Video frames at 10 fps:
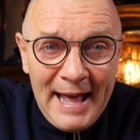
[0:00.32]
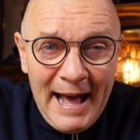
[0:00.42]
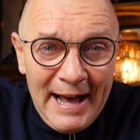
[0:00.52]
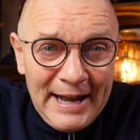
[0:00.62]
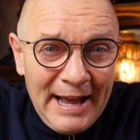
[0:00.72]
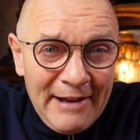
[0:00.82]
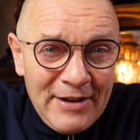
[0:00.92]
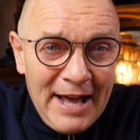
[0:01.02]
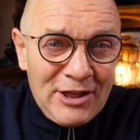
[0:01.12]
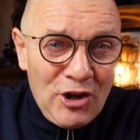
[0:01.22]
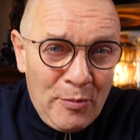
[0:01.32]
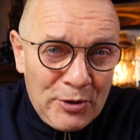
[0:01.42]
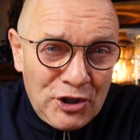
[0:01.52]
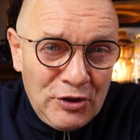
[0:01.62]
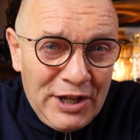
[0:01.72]
I have had the
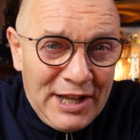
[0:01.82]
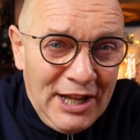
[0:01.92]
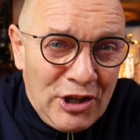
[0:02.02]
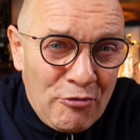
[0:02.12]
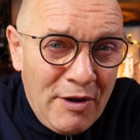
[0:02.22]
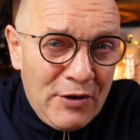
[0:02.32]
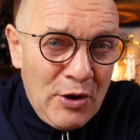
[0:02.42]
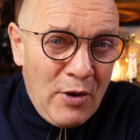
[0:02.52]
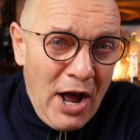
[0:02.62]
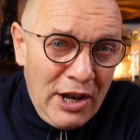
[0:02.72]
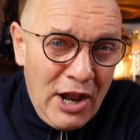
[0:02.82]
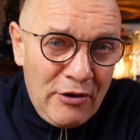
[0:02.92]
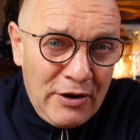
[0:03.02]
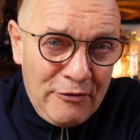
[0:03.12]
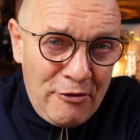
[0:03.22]
opportunity to review a
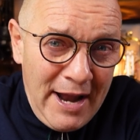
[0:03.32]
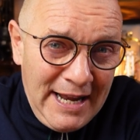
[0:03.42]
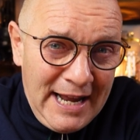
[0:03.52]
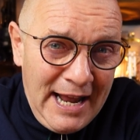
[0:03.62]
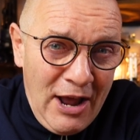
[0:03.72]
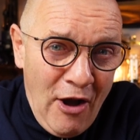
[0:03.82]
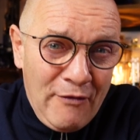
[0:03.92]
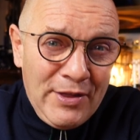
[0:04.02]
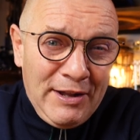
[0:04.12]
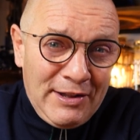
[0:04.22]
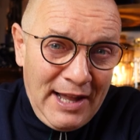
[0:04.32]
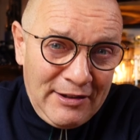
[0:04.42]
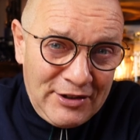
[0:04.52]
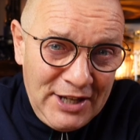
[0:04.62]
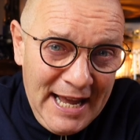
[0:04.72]
load of great gear over this
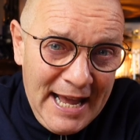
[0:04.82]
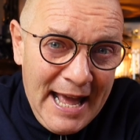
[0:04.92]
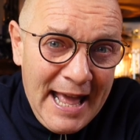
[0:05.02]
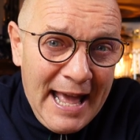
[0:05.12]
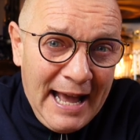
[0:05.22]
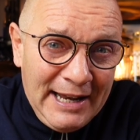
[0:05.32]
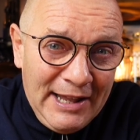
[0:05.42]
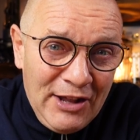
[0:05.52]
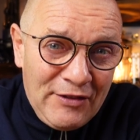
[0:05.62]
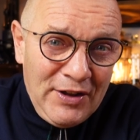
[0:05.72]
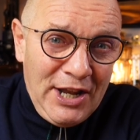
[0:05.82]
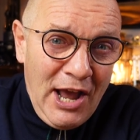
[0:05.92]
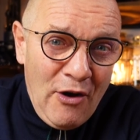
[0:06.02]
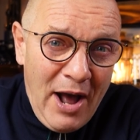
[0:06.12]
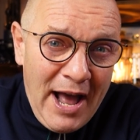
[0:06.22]
last year, and in this
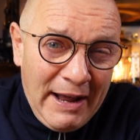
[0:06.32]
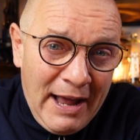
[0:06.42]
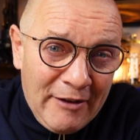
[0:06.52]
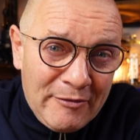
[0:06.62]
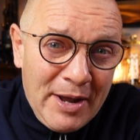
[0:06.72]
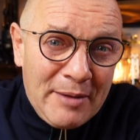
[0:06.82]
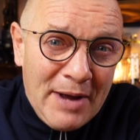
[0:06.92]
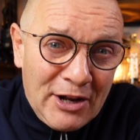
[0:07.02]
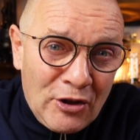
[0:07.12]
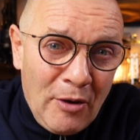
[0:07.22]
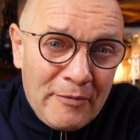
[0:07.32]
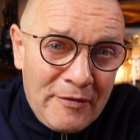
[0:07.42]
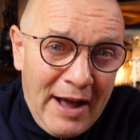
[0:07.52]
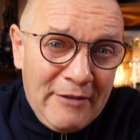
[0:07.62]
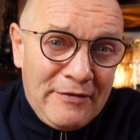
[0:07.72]
video I have picked my top
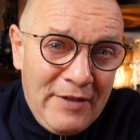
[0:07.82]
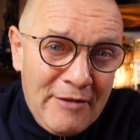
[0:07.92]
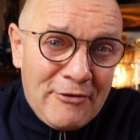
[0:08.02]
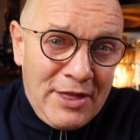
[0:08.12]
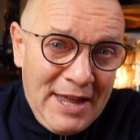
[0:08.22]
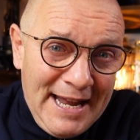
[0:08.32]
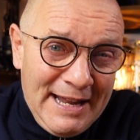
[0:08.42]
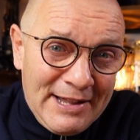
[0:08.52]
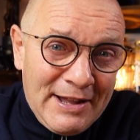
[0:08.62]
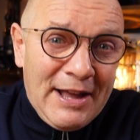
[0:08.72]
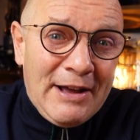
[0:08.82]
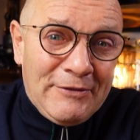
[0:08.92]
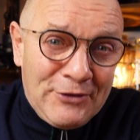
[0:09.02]
5 favourite things of